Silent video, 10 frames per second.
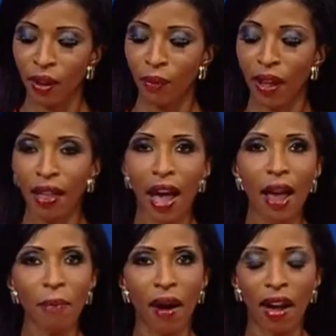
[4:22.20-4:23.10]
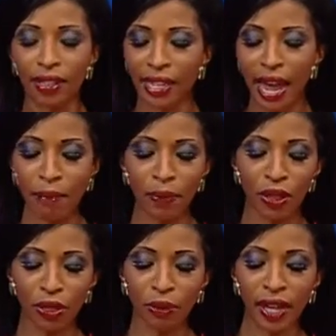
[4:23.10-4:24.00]
Well, iPods,
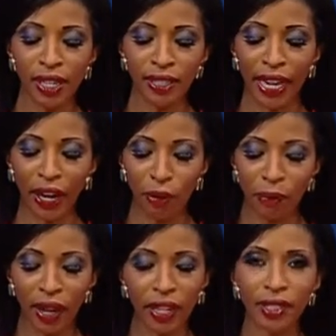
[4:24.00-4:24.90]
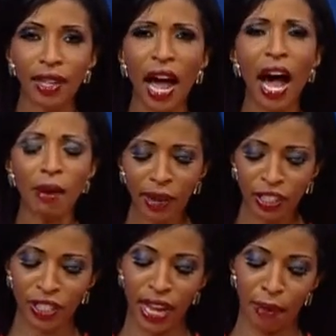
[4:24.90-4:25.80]
MP3s, earbuds, how
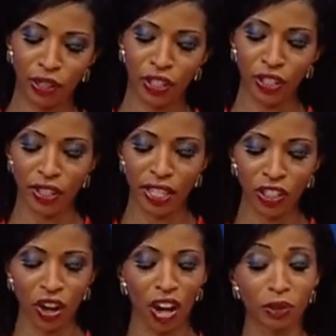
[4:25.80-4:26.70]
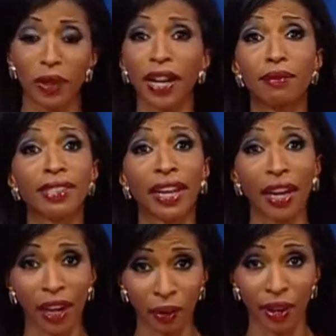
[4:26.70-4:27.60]
much damage could these cause when it comes to
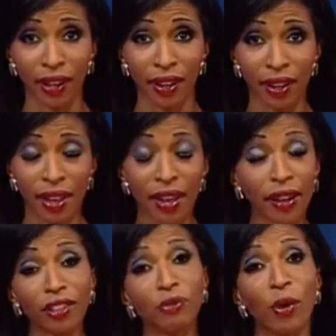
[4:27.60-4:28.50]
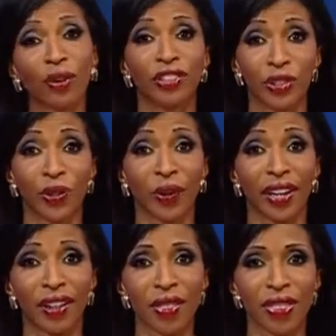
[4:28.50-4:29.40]
hearing? Here's more into your
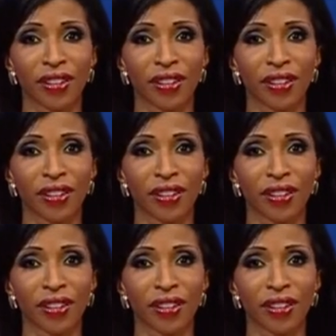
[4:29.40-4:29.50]
health.